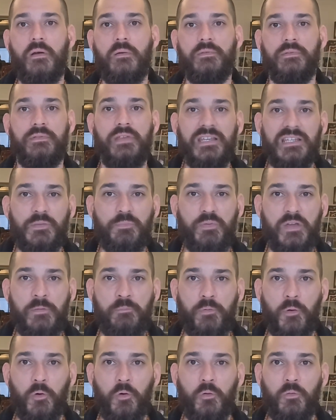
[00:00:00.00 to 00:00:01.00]
these
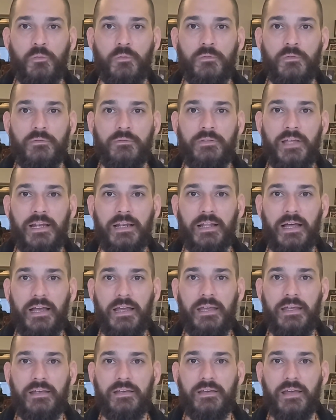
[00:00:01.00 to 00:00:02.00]
people, they
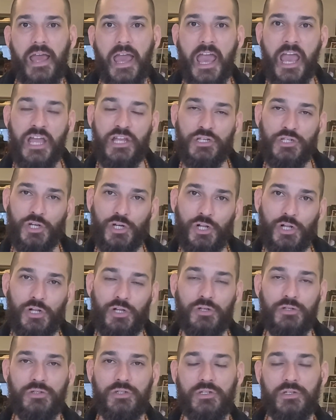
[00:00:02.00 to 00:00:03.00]
like
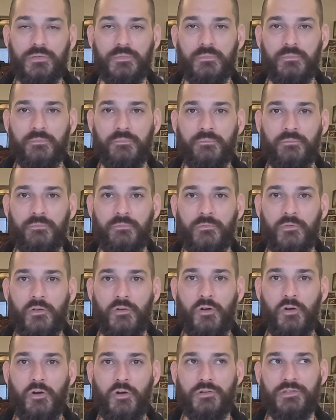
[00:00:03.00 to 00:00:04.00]
angels
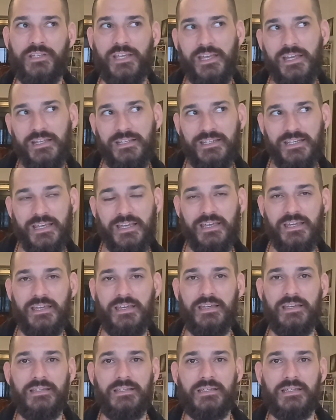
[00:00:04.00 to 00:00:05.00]
or
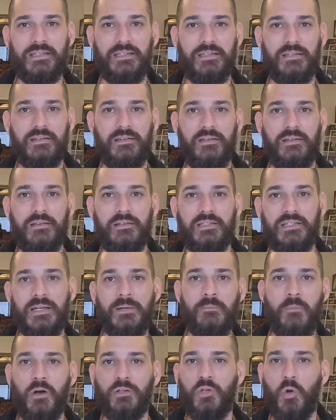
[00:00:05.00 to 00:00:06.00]
deities,
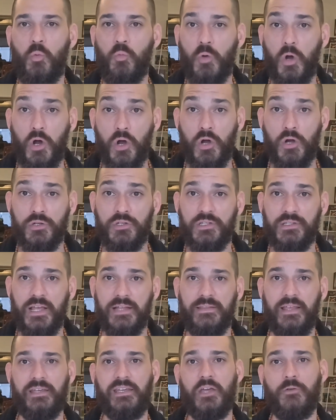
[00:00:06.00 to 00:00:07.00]
some other words that
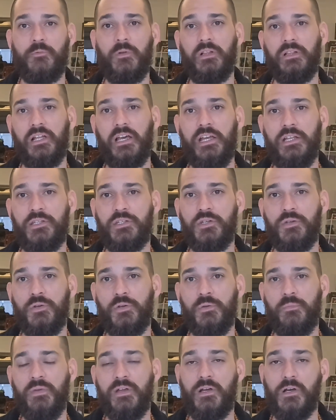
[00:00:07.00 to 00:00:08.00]
they can relate
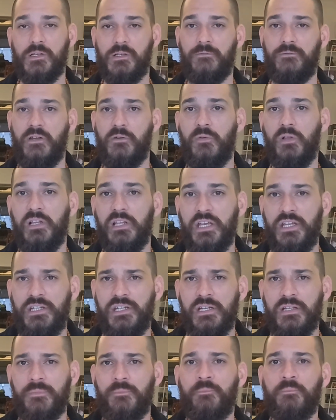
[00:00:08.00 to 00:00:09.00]
to because of their
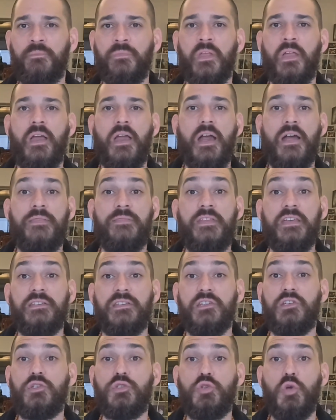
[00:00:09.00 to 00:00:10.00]
religion, and this
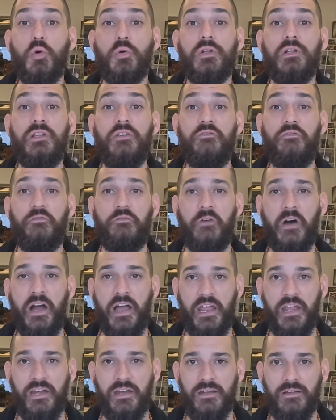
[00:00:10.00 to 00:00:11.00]
is totally
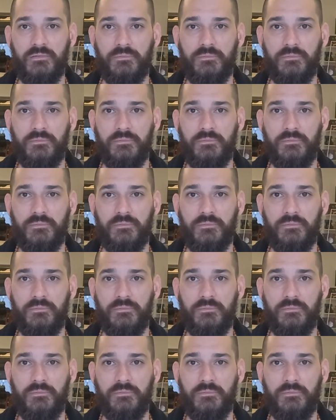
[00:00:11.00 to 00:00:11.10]
fine.